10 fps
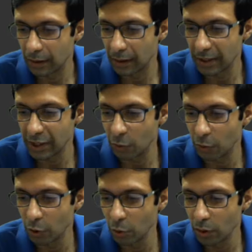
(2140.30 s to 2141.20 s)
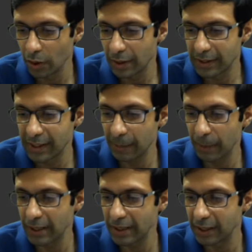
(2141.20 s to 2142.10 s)
is equal to c
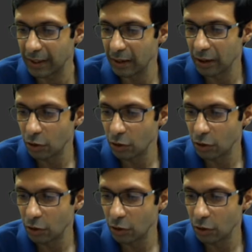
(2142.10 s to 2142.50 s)
plus d.